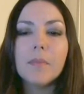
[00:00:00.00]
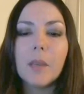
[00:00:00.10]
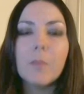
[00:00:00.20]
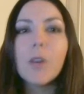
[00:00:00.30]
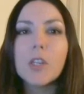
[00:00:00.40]

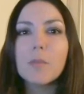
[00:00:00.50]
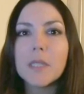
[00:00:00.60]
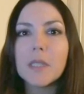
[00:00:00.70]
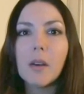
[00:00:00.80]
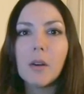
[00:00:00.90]
like brush
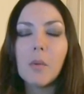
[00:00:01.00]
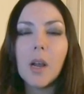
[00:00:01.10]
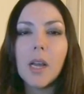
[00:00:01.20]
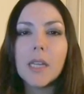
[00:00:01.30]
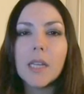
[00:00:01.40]
mascara
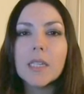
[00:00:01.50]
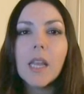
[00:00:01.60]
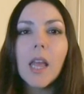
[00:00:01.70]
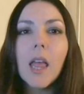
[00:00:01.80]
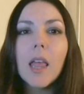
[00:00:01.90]
wand.
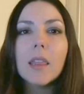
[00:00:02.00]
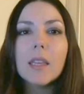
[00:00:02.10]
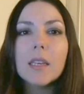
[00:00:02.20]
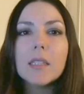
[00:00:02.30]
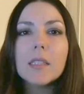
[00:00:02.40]

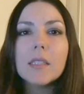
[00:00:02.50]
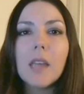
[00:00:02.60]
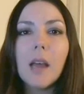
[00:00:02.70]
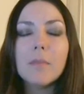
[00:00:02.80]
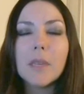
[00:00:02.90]
This,
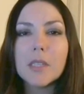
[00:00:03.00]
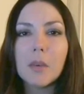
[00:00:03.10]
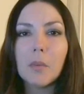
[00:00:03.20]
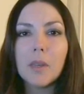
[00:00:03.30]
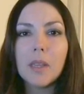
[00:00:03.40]
Yes
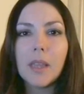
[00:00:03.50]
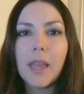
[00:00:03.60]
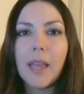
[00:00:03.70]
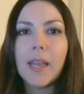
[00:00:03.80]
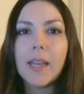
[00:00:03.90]
They're Real,
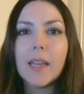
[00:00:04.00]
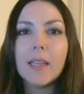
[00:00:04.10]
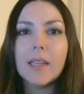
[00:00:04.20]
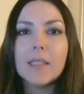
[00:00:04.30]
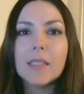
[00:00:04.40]

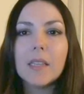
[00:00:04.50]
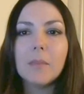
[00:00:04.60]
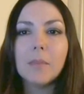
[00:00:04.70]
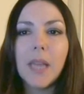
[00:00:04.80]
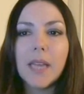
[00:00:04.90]
has
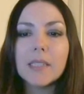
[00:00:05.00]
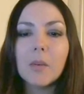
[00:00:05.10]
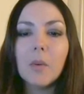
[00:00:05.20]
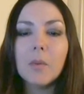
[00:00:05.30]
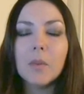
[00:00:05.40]
the
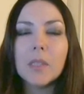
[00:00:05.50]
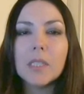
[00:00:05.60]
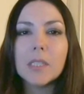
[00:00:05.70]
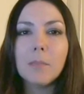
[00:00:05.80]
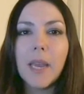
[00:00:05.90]
plastic one with the
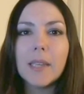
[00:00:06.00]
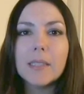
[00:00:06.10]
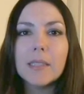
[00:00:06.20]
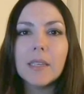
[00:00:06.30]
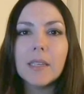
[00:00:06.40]
spikes,